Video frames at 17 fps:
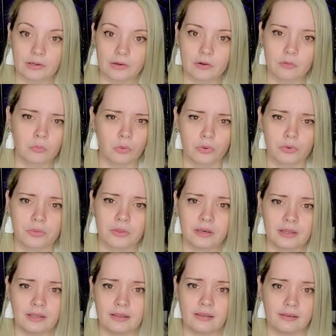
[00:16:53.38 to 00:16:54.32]
more than
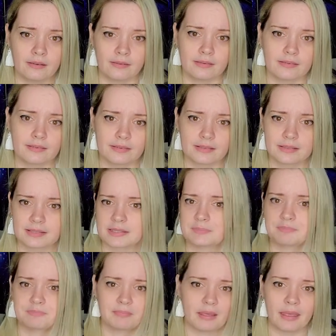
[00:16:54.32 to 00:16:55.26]
he is
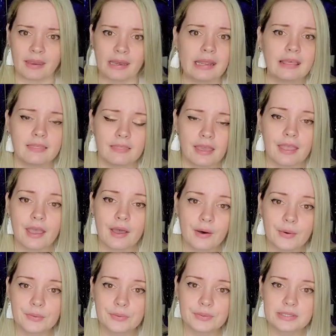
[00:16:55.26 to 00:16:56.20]
anything
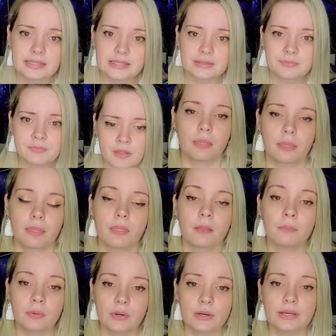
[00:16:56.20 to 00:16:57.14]
else. The
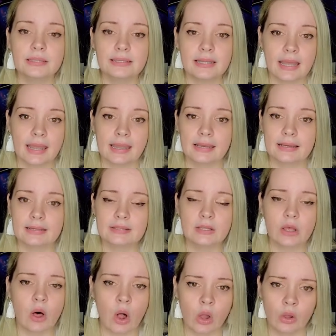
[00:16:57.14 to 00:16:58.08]
book takes
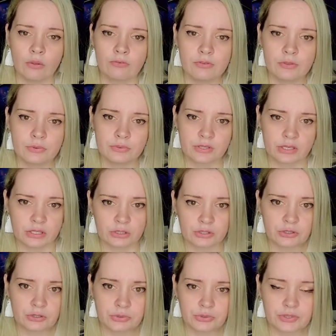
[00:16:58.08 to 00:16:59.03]
all of those
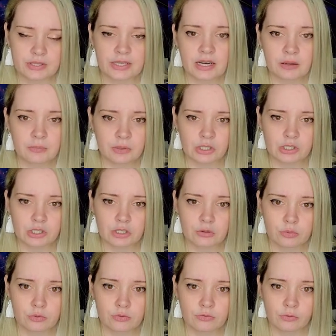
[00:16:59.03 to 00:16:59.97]
issues that I
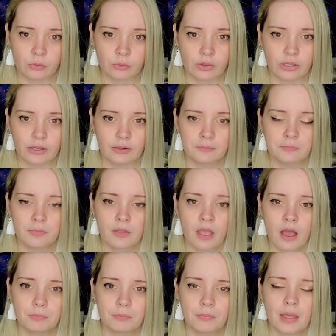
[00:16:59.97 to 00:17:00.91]
mentioned before
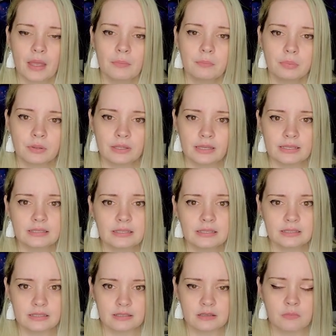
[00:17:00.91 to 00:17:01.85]
and
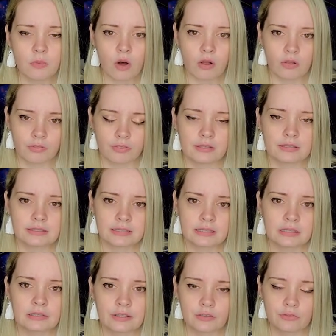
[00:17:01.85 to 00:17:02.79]
places them
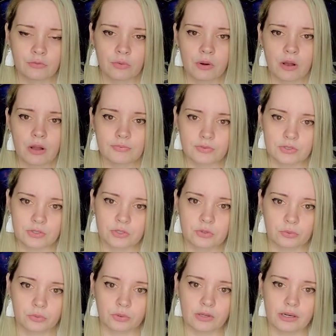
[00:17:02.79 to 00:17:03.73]
authentically throughout the
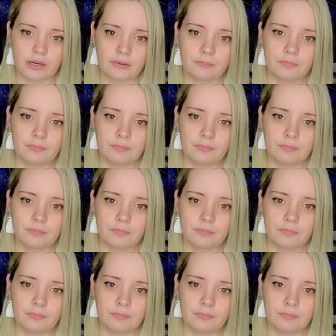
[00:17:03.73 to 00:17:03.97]
story.